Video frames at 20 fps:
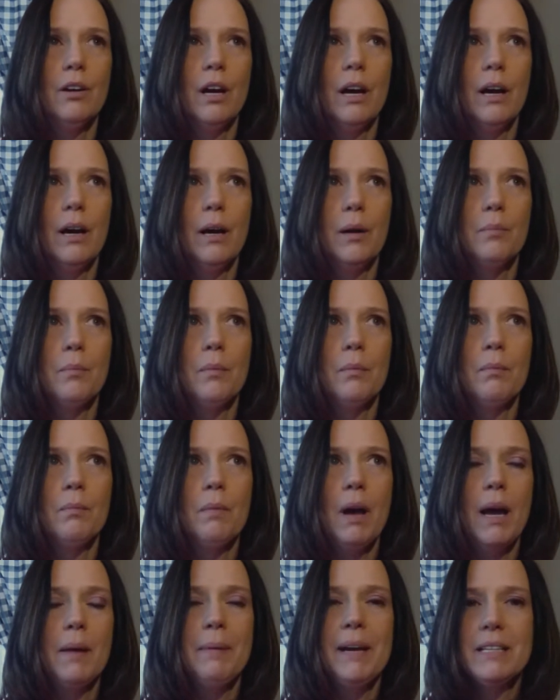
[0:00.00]
um,
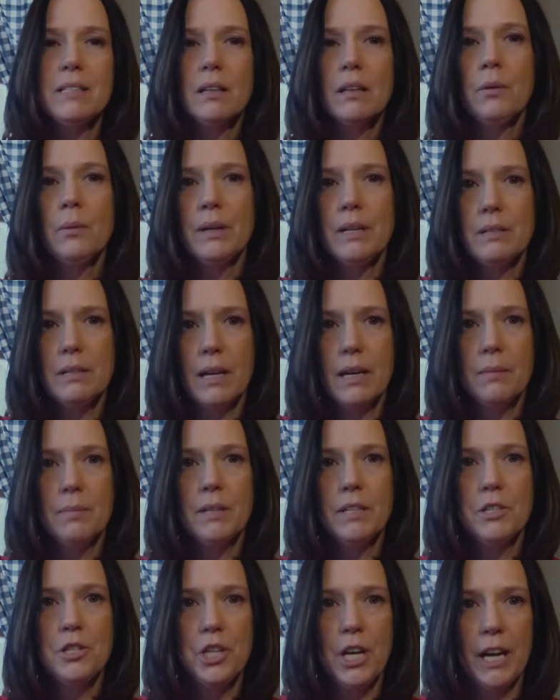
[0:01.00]
I basically want to set up
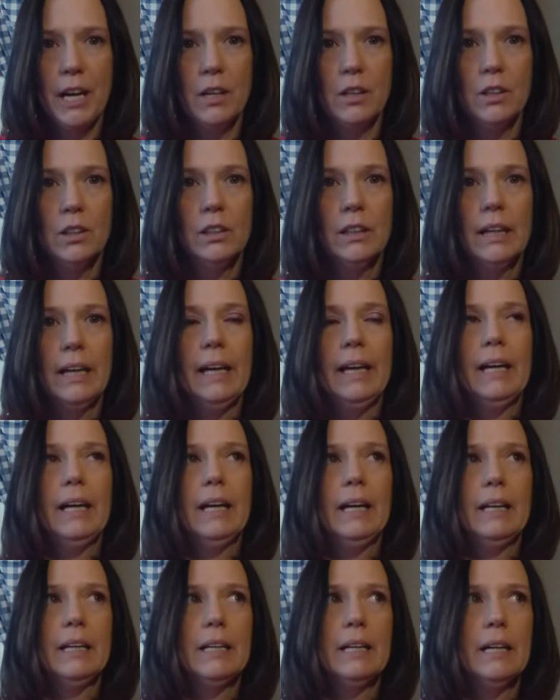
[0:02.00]
this channel
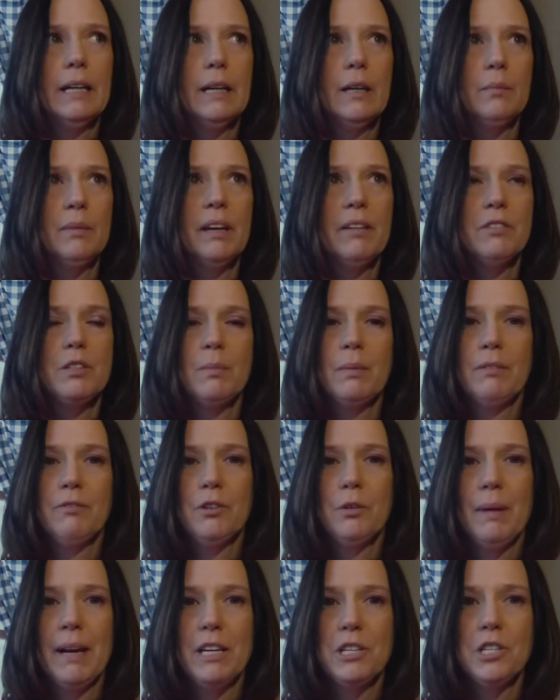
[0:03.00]
and um, give some
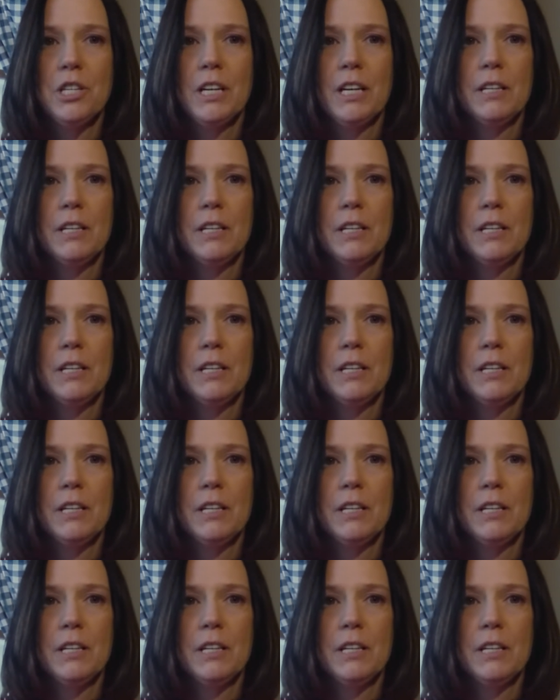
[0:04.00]
information